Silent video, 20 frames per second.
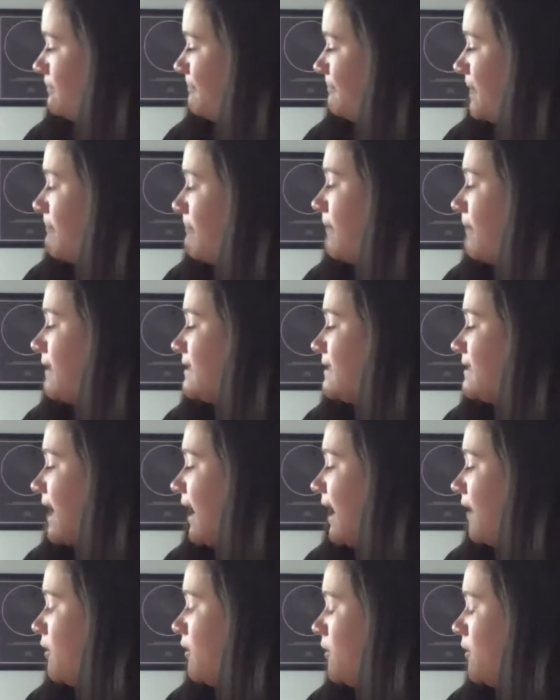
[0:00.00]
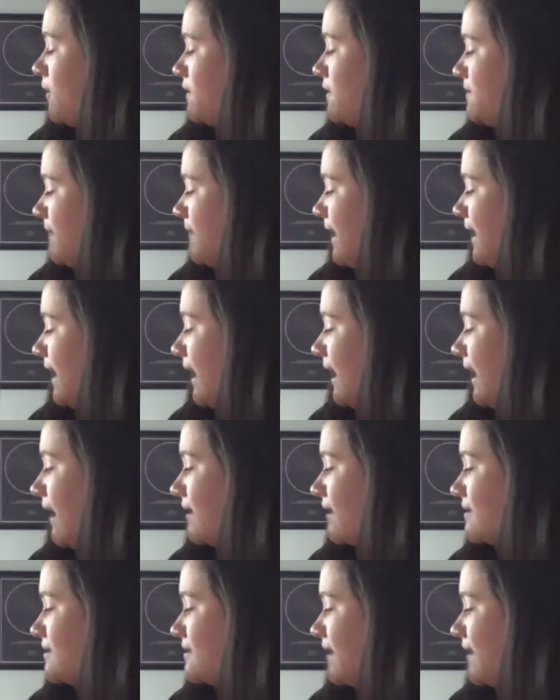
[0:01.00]
My dad holds my
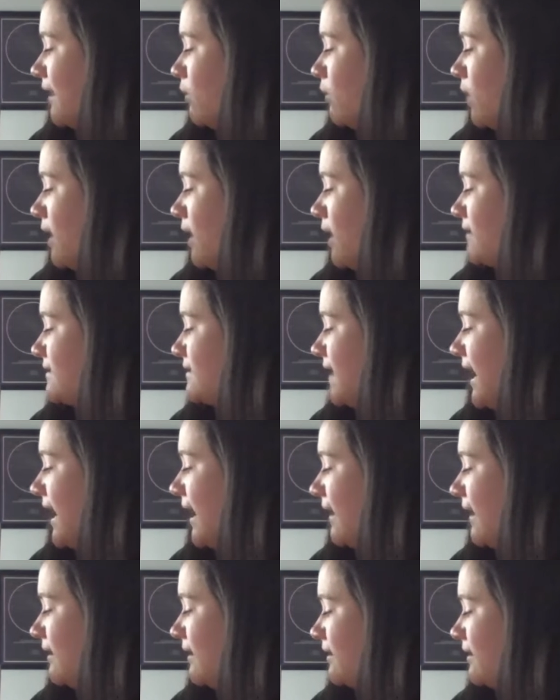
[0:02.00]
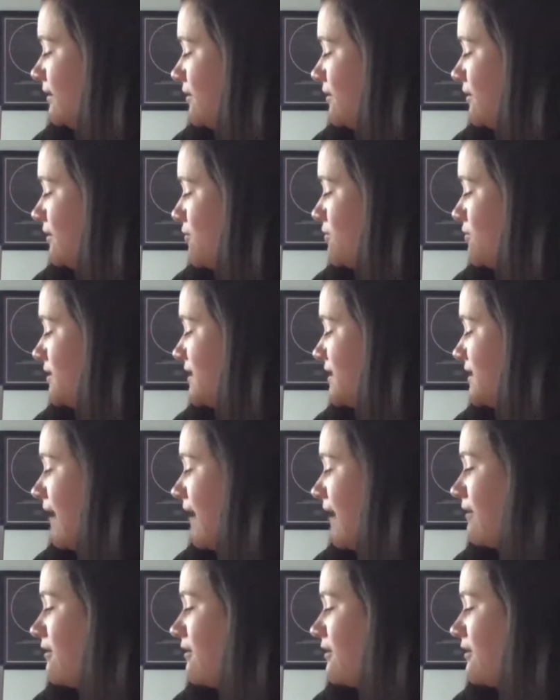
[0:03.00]
hand and walks ahead through the
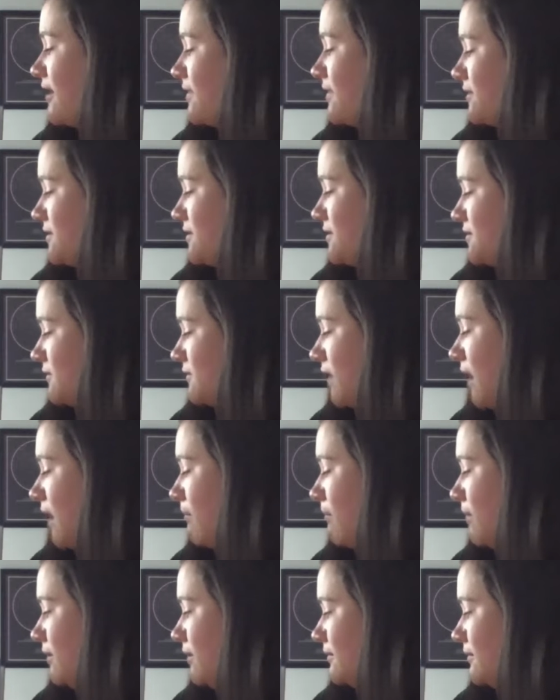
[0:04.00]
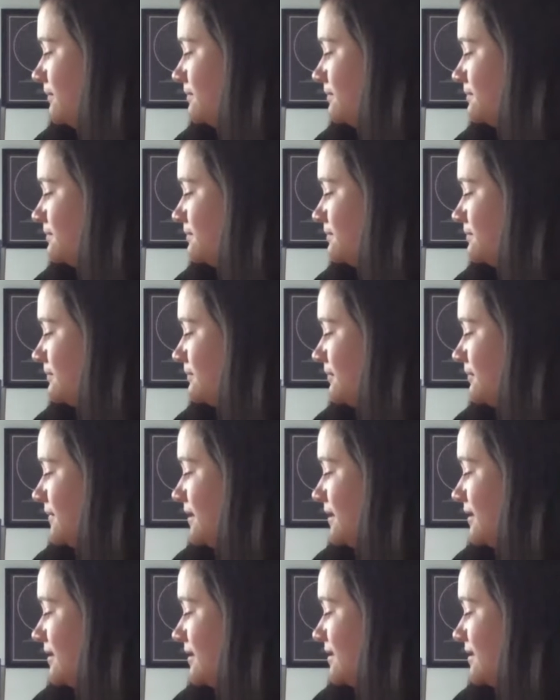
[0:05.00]
tangle and the scrub.
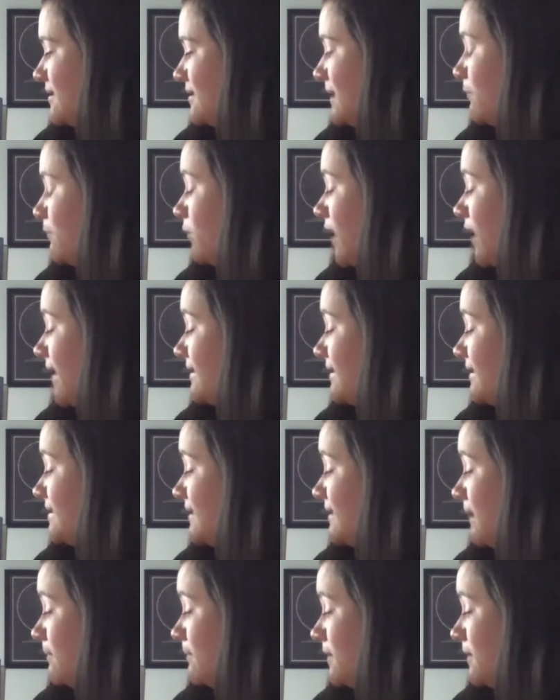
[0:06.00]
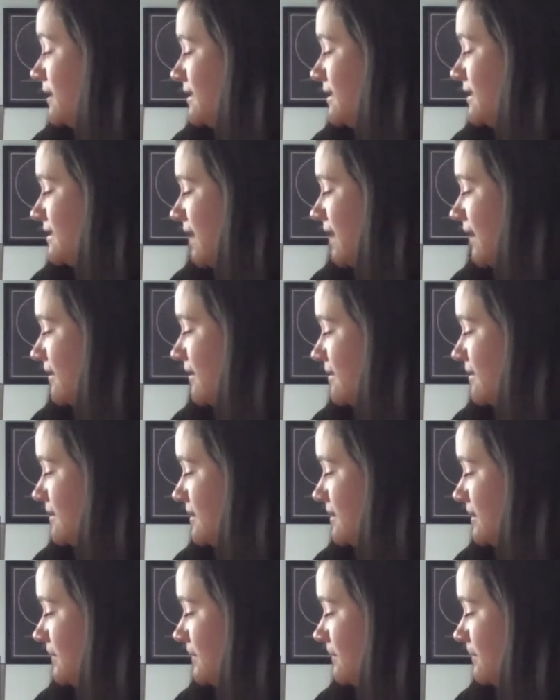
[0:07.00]
Step where I step, he
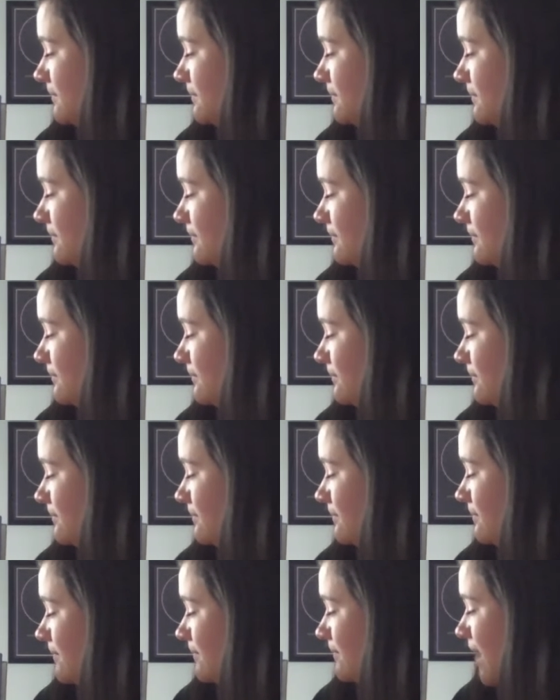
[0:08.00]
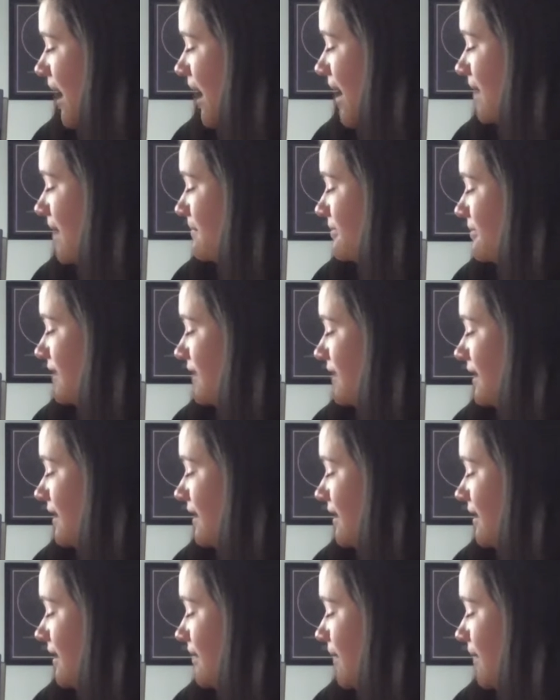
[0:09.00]
says. I am
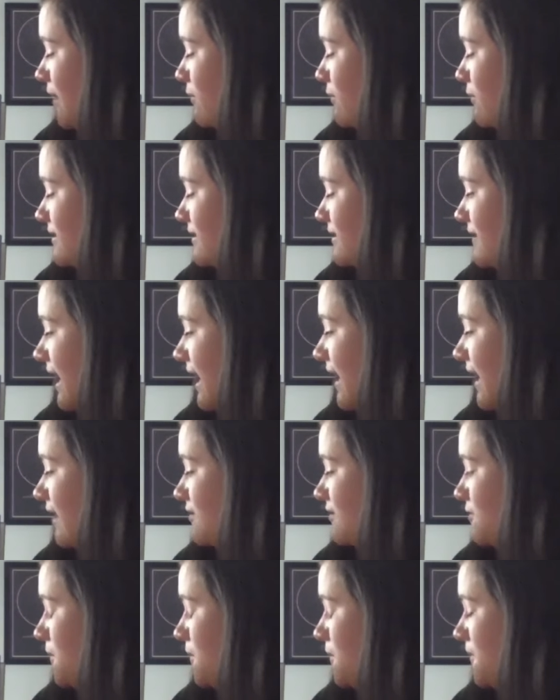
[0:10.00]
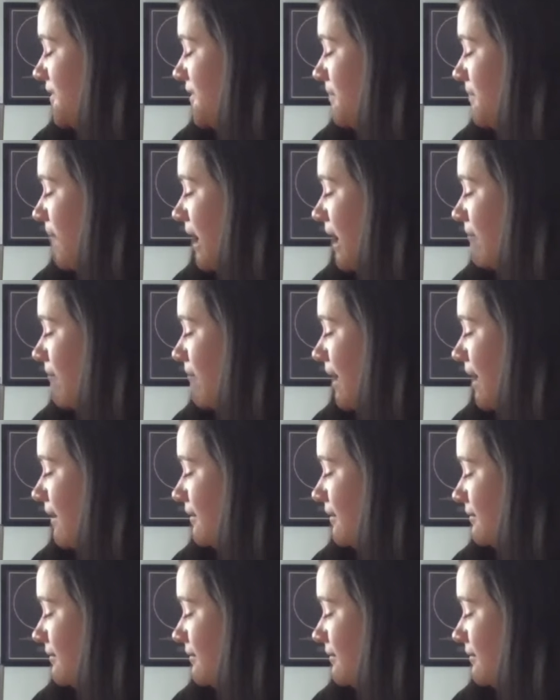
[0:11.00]
thinking about what Dad told the bait man.